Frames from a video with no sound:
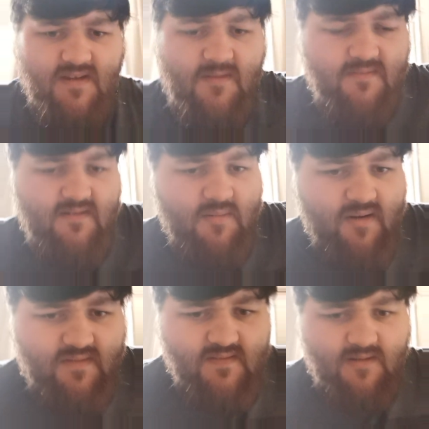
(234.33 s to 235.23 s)
happen at
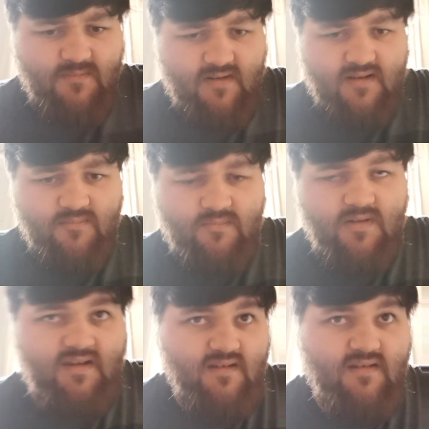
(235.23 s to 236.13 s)
about the same time,
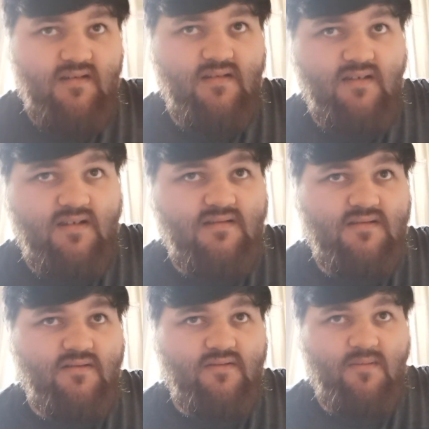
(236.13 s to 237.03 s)
like
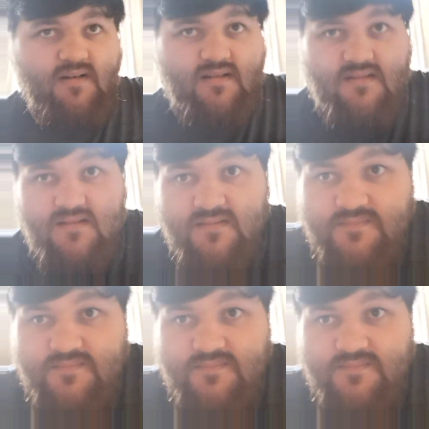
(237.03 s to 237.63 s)
story-wise.